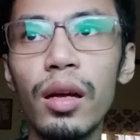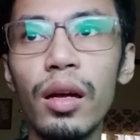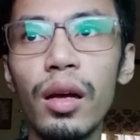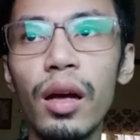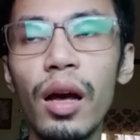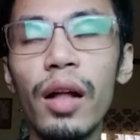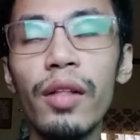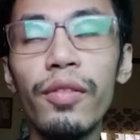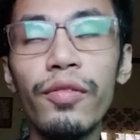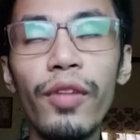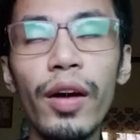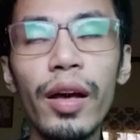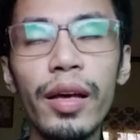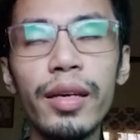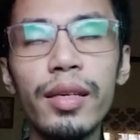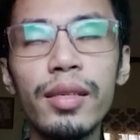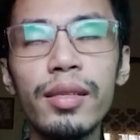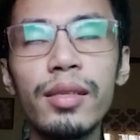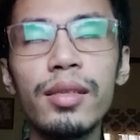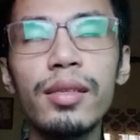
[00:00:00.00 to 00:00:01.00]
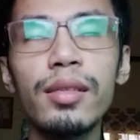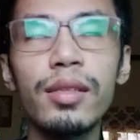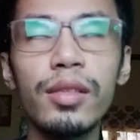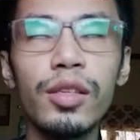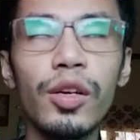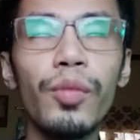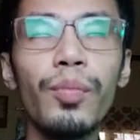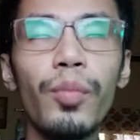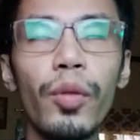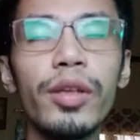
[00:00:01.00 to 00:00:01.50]

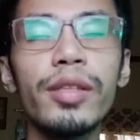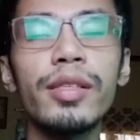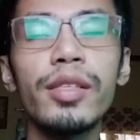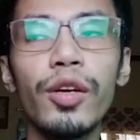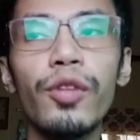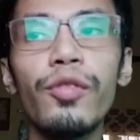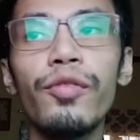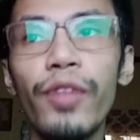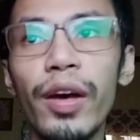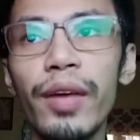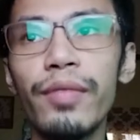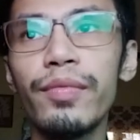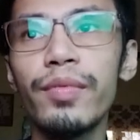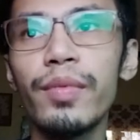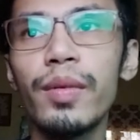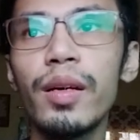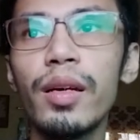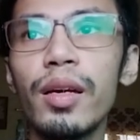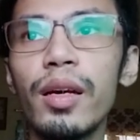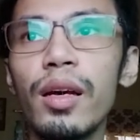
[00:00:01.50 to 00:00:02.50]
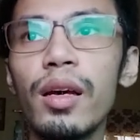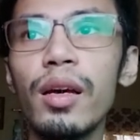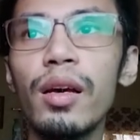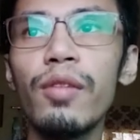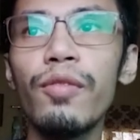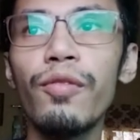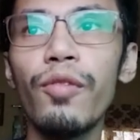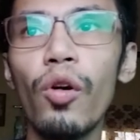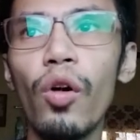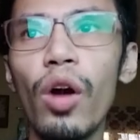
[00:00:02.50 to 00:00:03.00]
0.05.
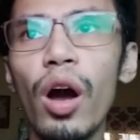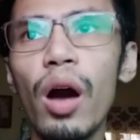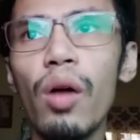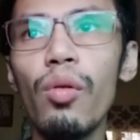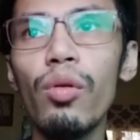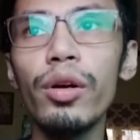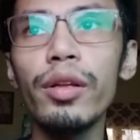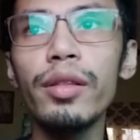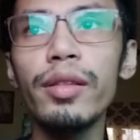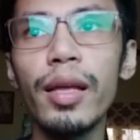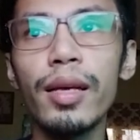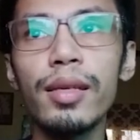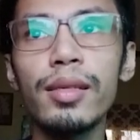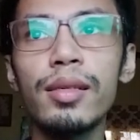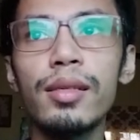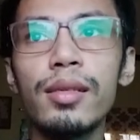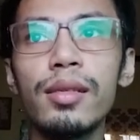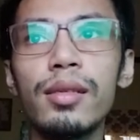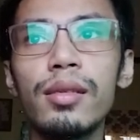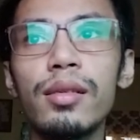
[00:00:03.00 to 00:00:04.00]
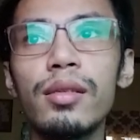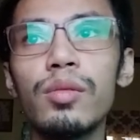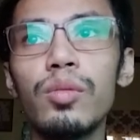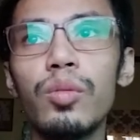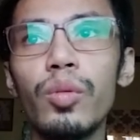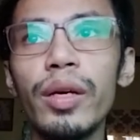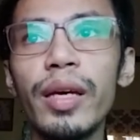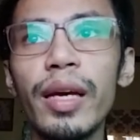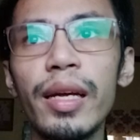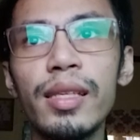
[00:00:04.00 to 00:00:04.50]
For our test,
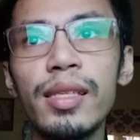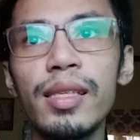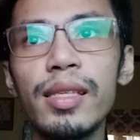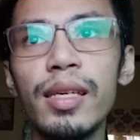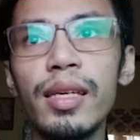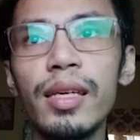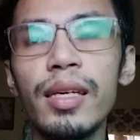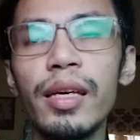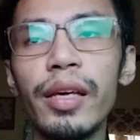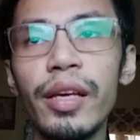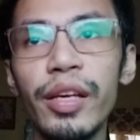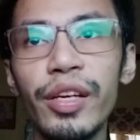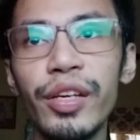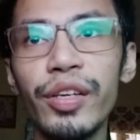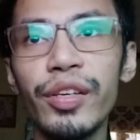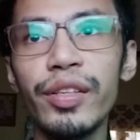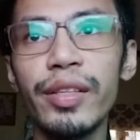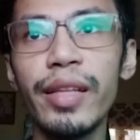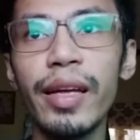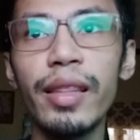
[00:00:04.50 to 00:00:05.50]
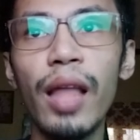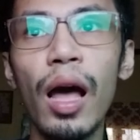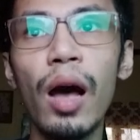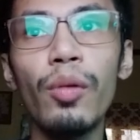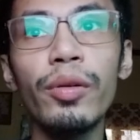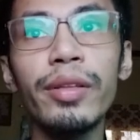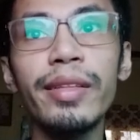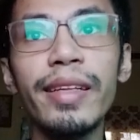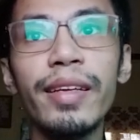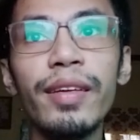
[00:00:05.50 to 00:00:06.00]
we can see here that
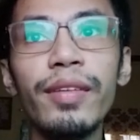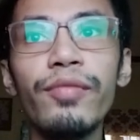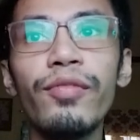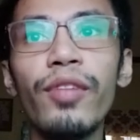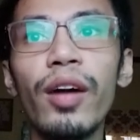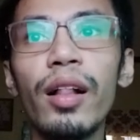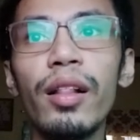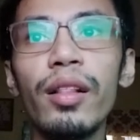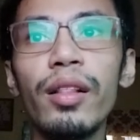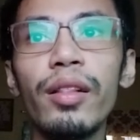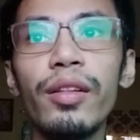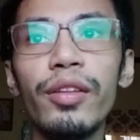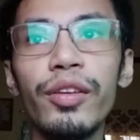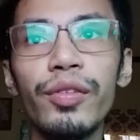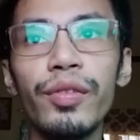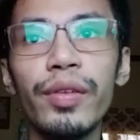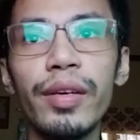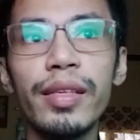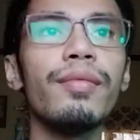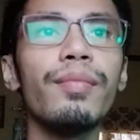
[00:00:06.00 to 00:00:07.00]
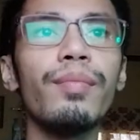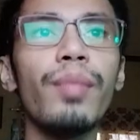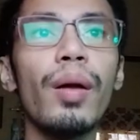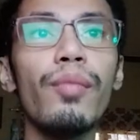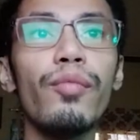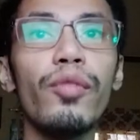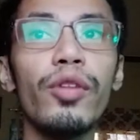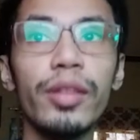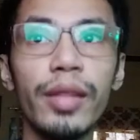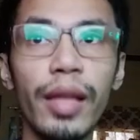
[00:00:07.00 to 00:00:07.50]
our t value is
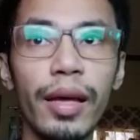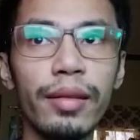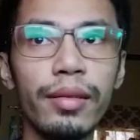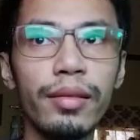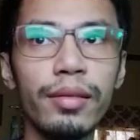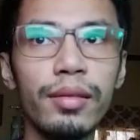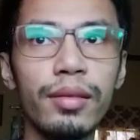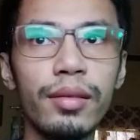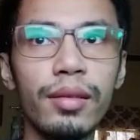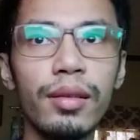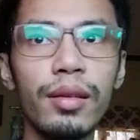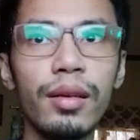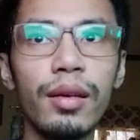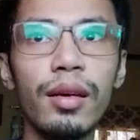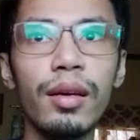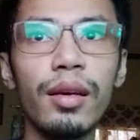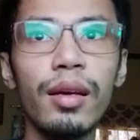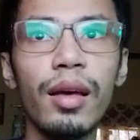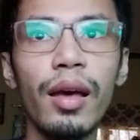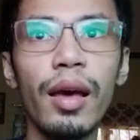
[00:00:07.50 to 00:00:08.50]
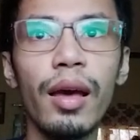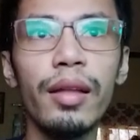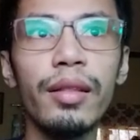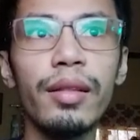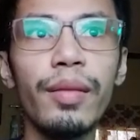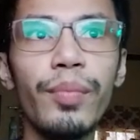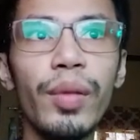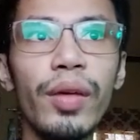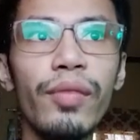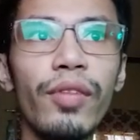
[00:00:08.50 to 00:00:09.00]
5.10 and
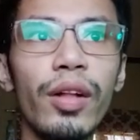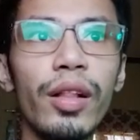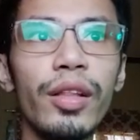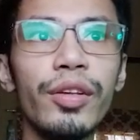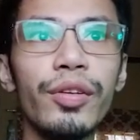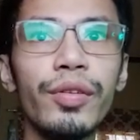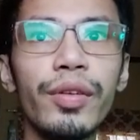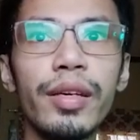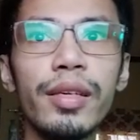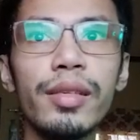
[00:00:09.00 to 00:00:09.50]
the p value